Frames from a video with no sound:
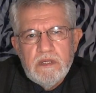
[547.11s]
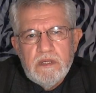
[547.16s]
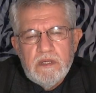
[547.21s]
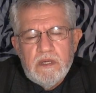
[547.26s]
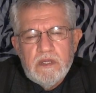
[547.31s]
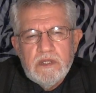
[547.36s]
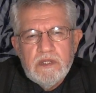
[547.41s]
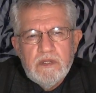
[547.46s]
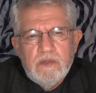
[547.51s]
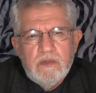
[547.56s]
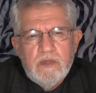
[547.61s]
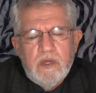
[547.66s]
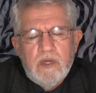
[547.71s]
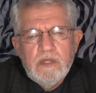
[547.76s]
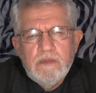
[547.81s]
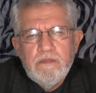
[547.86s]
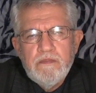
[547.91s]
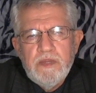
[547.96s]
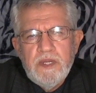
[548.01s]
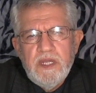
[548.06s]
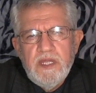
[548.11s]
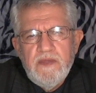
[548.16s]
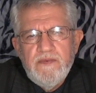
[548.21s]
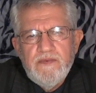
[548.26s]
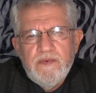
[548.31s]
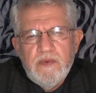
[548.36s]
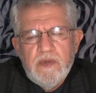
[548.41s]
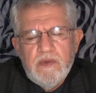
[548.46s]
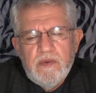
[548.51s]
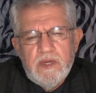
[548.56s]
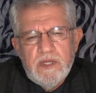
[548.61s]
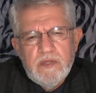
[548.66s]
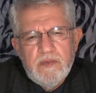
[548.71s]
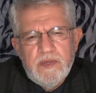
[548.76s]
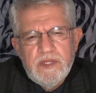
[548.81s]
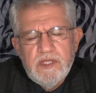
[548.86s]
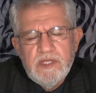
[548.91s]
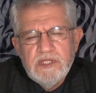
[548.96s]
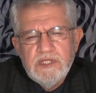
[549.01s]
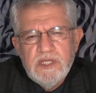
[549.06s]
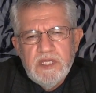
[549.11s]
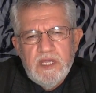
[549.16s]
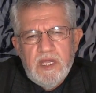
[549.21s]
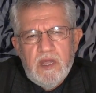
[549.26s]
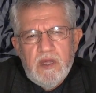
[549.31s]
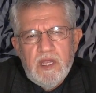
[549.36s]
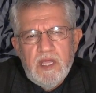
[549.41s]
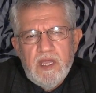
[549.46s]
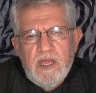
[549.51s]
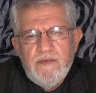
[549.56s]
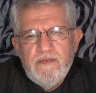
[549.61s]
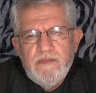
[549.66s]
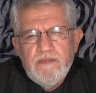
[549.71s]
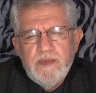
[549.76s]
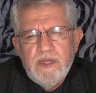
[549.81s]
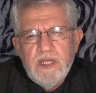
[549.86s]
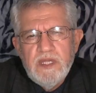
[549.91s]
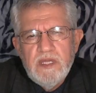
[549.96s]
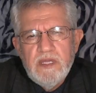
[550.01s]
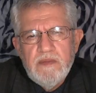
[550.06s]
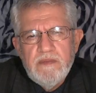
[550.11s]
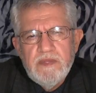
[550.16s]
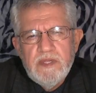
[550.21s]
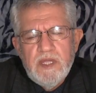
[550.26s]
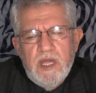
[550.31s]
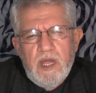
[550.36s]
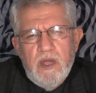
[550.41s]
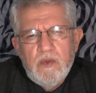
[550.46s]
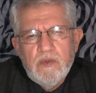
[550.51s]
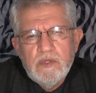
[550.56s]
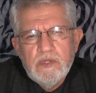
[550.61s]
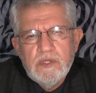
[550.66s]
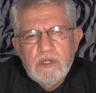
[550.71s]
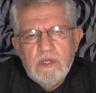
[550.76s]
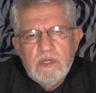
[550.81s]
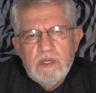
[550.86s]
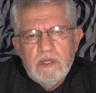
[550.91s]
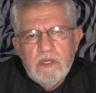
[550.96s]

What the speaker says: or do not believe what you say, I'll have bring doubt.